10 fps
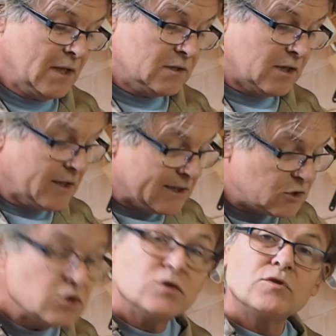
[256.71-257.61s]
So they
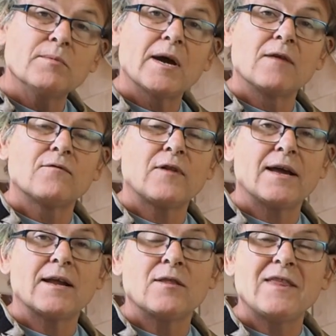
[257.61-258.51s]
do remain
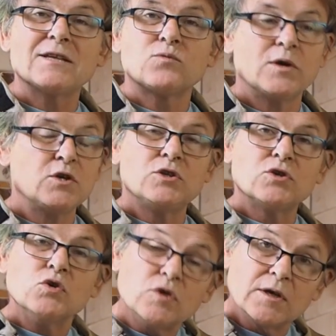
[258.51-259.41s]
flat, and that's what you
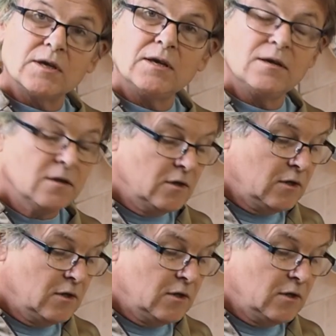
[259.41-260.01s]
do need